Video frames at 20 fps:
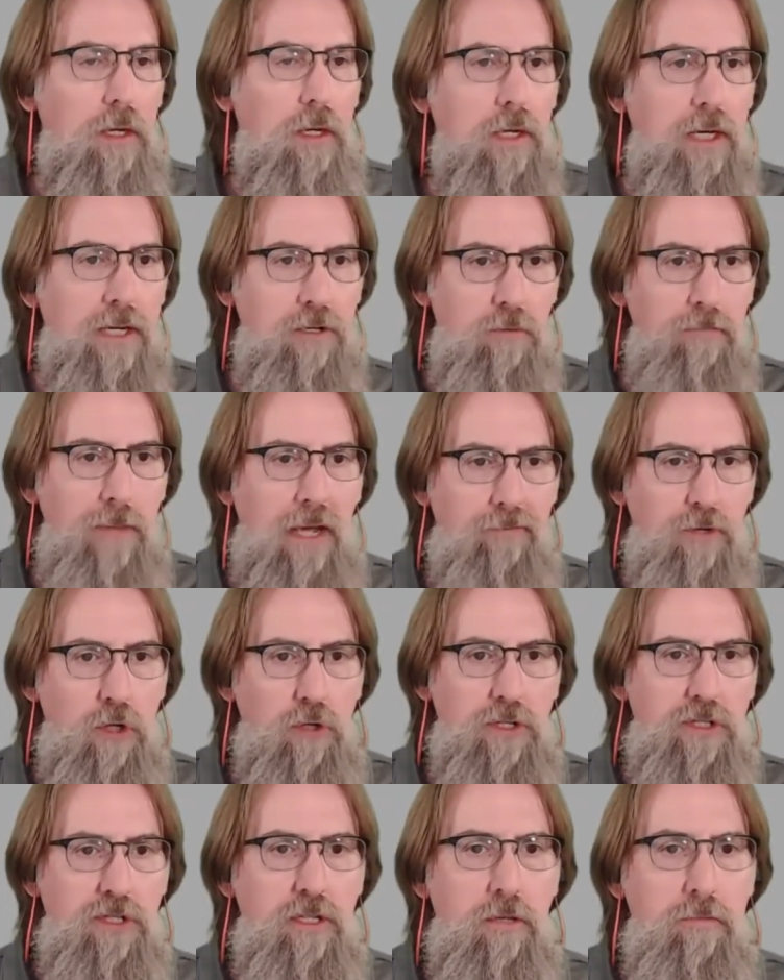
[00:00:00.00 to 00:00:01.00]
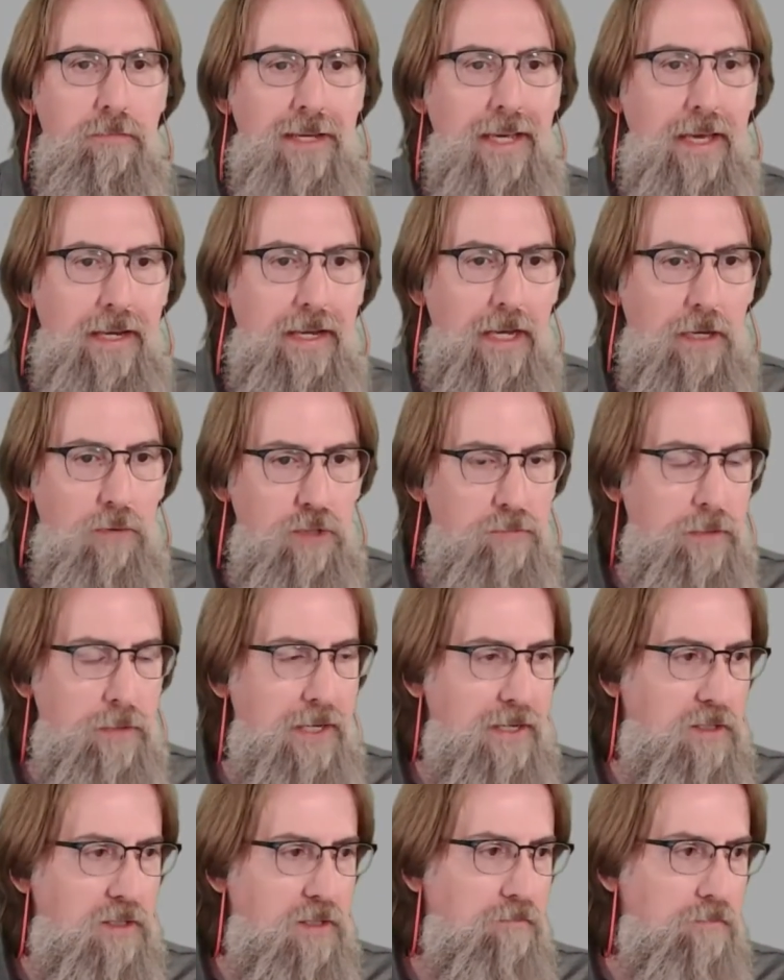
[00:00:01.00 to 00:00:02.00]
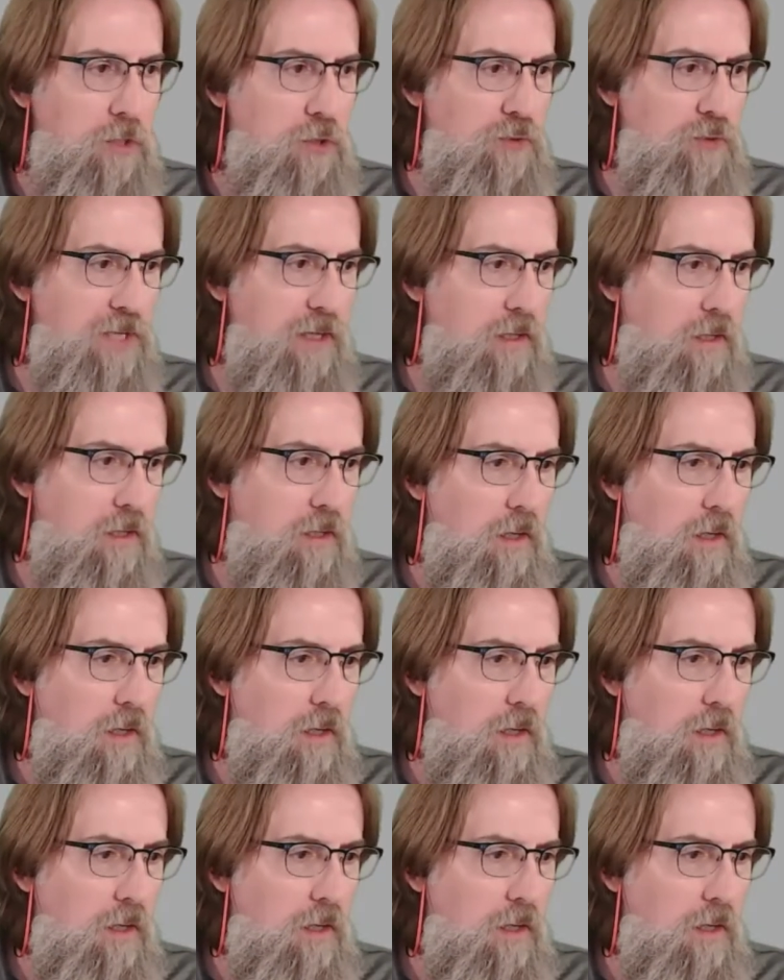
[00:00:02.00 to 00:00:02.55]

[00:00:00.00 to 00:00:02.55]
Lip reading: You may have noticed at the beginning I was playing some music